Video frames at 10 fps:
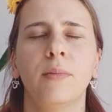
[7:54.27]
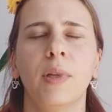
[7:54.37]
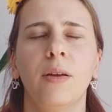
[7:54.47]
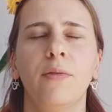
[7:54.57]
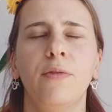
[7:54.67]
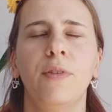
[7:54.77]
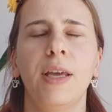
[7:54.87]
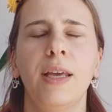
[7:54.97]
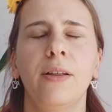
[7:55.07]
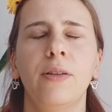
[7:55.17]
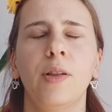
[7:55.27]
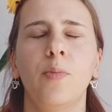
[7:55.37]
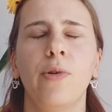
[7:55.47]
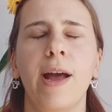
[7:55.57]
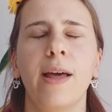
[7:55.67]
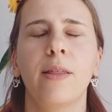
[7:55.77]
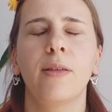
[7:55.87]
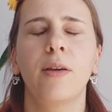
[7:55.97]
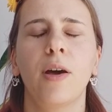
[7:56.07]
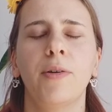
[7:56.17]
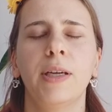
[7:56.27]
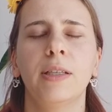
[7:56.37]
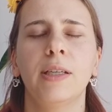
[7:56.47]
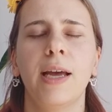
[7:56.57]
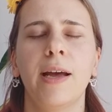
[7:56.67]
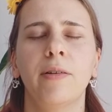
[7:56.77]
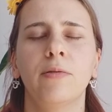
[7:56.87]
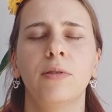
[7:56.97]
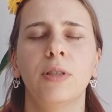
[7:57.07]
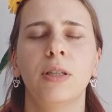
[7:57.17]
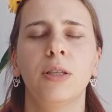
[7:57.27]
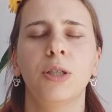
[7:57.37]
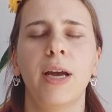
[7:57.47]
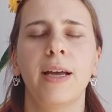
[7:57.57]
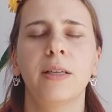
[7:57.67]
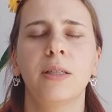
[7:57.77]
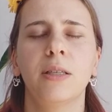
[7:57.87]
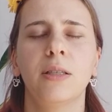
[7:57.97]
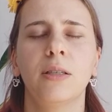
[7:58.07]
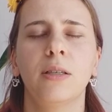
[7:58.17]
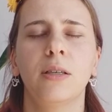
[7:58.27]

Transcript: and feel the breath going down to the chest,